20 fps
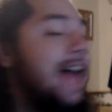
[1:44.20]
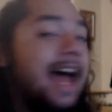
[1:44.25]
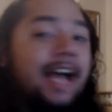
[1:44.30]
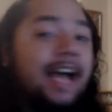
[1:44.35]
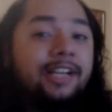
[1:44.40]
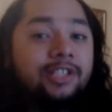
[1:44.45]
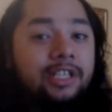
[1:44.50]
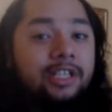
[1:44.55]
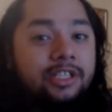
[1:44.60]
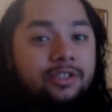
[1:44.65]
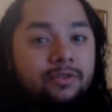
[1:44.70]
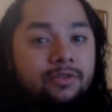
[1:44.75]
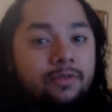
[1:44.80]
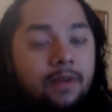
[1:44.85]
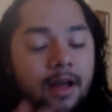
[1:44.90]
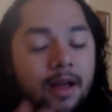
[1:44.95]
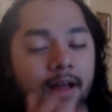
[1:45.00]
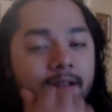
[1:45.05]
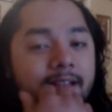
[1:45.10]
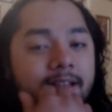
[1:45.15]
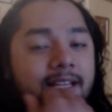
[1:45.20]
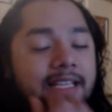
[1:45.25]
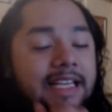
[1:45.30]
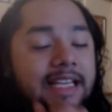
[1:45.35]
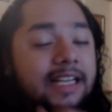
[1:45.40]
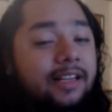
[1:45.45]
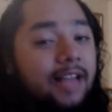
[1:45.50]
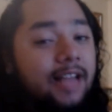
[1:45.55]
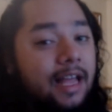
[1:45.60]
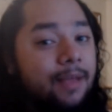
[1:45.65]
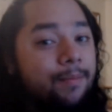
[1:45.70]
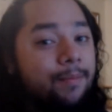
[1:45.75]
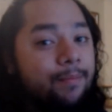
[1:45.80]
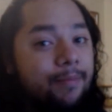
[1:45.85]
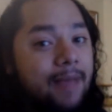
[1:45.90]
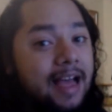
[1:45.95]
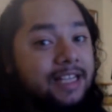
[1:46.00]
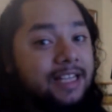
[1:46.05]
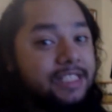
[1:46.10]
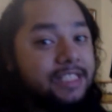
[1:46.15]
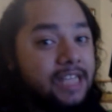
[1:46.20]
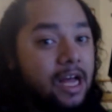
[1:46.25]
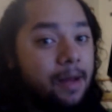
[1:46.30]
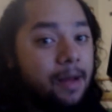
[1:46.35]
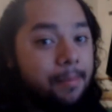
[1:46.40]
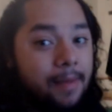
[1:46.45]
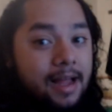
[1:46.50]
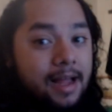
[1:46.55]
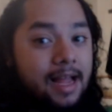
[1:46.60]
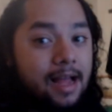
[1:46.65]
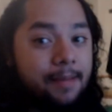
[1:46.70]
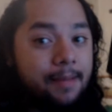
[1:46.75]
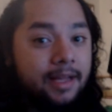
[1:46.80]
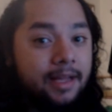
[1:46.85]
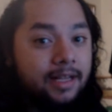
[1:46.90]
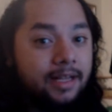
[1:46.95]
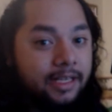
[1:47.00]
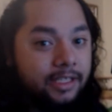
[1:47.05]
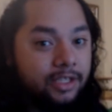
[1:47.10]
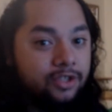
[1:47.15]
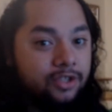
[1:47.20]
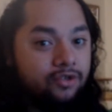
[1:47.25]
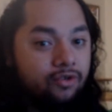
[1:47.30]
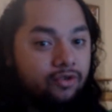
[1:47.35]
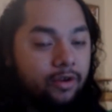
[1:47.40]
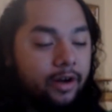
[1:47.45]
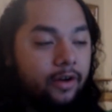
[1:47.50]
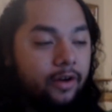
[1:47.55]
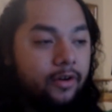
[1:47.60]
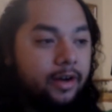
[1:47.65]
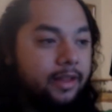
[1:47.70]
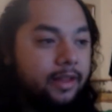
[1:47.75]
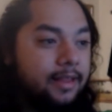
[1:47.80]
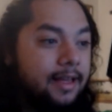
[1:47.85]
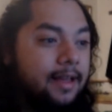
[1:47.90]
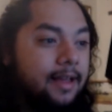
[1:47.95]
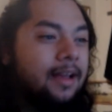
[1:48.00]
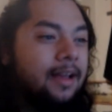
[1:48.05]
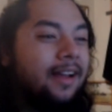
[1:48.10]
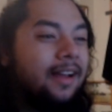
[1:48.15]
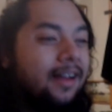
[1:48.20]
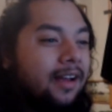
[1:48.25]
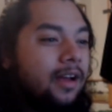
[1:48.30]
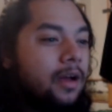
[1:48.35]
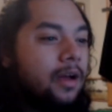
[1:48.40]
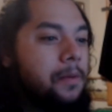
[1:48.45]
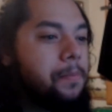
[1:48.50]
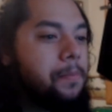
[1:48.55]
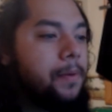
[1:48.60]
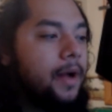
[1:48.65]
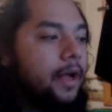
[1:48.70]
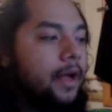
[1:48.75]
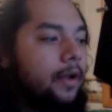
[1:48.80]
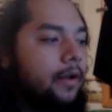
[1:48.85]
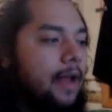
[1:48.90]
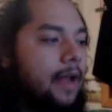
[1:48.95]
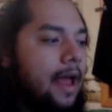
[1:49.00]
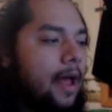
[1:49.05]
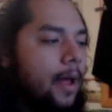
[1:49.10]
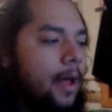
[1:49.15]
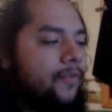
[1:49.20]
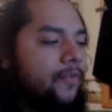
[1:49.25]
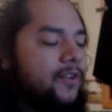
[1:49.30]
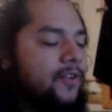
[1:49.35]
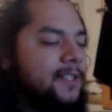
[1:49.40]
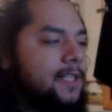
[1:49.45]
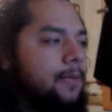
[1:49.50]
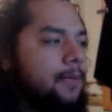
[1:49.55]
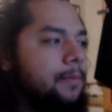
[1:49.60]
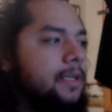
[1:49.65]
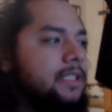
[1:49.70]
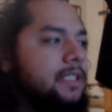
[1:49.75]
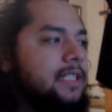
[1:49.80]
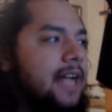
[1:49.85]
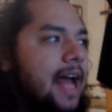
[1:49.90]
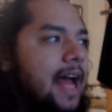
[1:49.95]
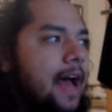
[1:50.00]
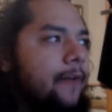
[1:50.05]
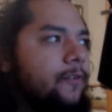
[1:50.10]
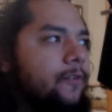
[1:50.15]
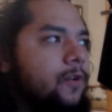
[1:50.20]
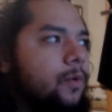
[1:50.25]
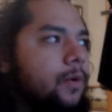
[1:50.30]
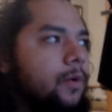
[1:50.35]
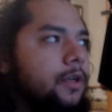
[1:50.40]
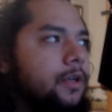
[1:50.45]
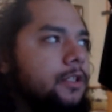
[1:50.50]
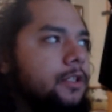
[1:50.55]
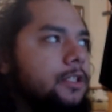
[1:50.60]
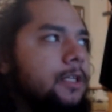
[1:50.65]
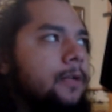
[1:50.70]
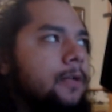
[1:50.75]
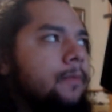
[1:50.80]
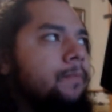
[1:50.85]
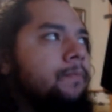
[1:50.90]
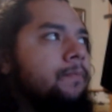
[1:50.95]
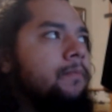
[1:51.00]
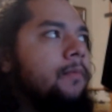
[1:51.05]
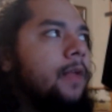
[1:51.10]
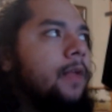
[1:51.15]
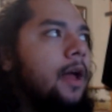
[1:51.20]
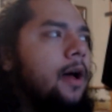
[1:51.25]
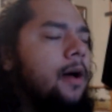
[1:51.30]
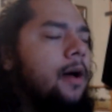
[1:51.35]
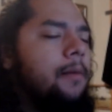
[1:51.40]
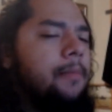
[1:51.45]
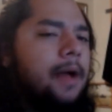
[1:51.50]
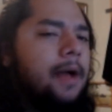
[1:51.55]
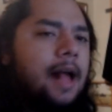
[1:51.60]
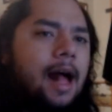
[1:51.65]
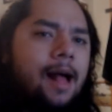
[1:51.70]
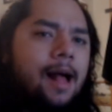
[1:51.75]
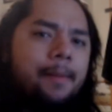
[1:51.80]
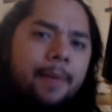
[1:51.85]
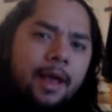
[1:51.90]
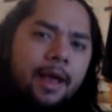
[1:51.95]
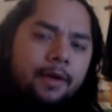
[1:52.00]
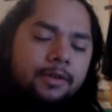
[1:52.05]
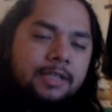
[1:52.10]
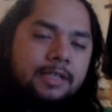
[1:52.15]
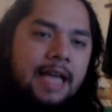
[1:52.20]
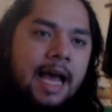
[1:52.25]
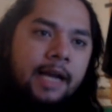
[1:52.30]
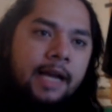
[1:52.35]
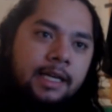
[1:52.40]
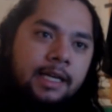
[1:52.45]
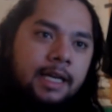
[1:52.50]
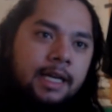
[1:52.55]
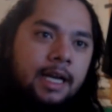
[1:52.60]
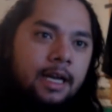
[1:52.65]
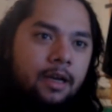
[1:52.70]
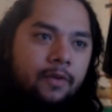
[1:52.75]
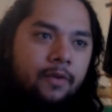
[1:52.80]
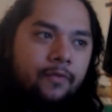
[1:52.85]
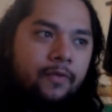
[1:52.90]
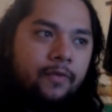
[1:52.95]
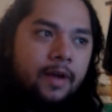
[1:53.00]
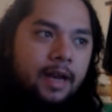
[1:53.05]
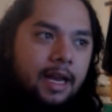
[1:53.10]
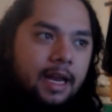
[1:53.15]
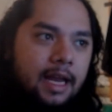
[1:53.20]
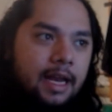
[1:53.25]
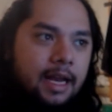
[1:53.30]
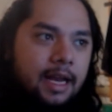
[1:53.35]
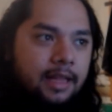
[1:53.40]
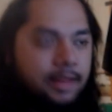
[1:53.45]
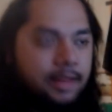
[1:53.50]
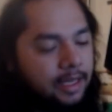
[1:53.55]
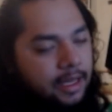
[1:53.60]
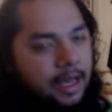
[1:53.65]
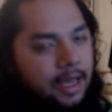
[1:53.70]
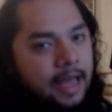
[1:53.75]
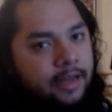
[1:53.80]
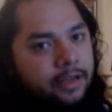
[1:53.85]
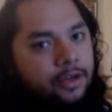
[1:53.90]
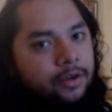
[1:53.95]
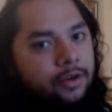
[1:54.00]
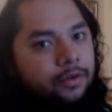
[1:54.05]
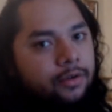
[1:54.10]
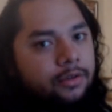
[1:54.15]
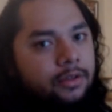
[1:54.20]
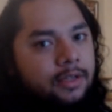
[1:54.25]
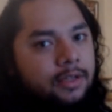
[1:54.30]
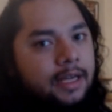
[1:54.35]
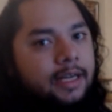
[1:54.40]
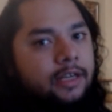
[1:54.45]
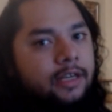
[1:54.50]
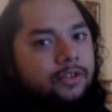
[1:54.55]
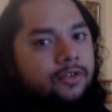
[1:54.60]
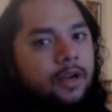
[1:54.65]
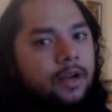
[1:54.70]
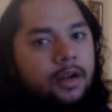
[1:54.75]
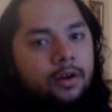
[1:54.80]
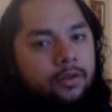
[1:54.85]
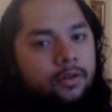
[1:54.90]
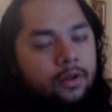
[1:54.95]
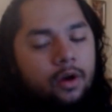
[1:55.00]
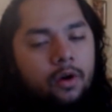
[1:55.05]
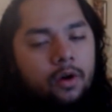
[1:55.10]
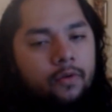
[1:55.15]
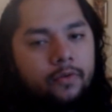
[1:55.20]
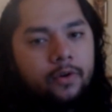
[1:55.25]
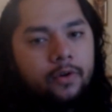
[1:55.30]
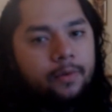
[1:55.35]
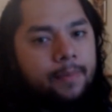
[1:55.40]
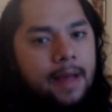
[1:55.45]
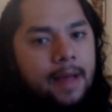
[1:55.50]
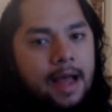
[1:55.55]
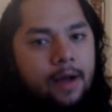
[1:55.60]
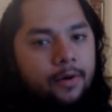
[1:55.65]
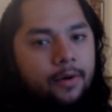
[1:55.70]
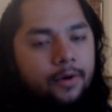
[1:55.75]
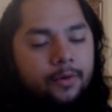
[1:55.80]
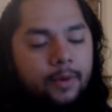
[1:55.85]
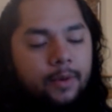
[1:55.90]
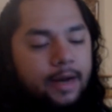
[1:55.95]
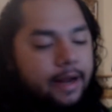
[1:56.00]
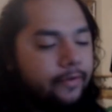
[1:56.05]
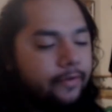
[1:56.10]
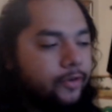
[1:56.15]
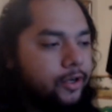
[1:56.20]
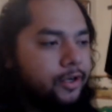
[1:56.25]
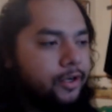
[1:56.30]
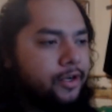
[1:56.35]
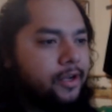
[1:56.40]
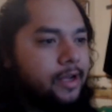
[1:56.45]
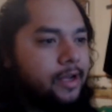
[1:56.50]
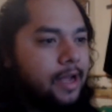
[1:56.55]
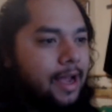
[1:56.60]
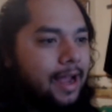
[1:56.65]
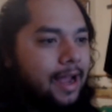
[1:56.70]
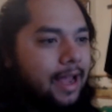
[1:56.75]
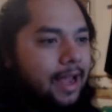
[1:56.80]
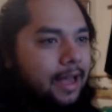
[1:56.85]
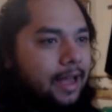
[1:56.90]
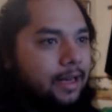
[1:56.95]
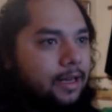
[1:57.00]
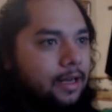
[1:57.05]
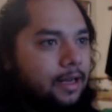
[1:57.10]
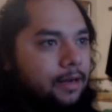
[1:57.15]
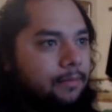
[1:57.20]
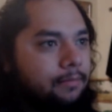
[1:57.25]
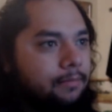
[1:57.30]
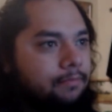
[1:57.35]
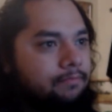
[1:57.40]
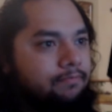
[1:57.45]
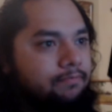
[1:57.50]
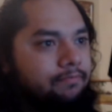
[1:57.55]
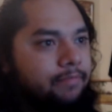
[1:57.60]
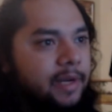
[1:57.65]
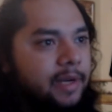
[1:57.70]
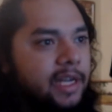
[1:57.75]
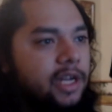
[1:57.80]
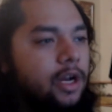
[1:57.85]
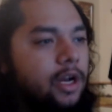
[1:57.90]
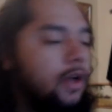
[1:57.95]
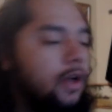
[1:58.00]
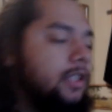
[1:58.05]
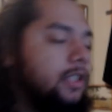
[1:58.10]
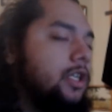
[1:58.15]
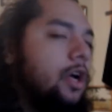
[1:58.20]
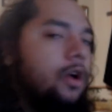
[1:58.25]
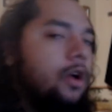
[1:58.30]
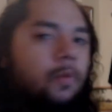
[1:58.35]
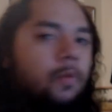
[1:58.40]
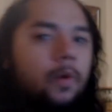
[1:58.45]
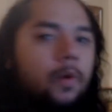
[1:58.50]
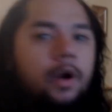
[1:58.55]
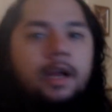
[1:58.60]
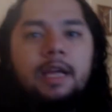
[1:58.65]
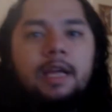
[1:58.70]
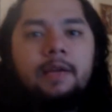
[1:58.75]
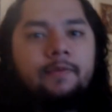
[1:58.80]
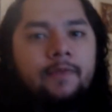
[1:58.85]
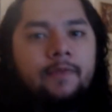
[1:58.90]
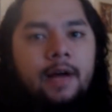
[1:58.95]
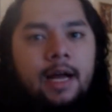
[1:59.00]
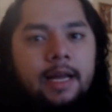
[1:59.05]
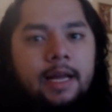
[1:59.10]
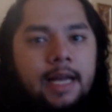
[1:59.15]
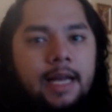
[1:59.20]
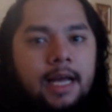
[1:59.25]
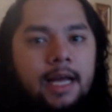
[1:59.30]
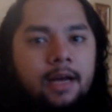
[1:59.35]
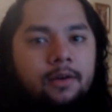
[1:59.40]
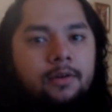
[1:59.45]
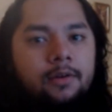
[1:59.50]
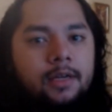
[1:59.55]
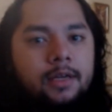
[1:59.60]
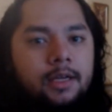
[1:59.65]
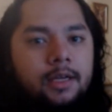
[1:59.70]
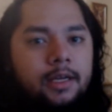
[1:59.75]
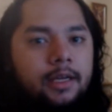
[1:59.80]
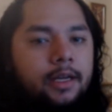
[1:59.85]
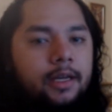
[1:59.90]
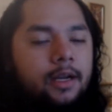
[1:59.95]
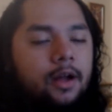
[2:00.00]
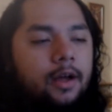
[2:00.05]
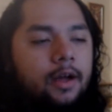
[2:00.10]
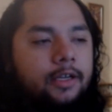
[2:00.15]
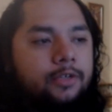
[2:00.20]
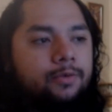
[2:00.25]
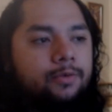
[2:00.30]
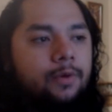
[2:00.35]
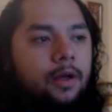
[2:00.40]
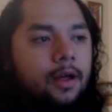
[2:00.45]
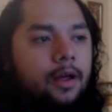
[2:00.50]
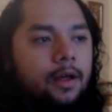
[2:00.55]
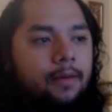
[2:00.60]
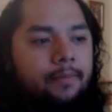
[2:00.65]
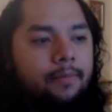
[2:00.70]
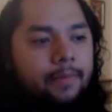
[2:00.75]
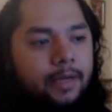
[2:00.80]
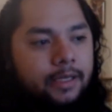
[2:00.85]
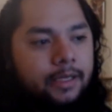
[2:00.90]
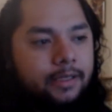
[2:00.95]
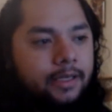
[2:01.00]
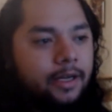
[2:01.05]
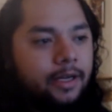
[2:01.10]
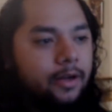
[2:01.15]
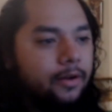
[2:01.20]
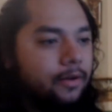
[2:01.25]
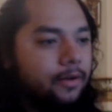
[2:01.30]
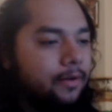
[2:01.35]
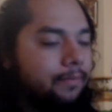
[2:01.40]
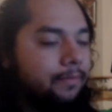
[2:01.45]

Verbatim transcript: actually, uh, they didn't like mess up my iMac, like destroy it or anything. But uh, for some reason afterwards, uh, my iMac was acting kind of funny. And I think it had to do with the lightning strike or the overpower or whatever. And, um... But, you know, it's all working fine now. You know, I just, um, but, you know,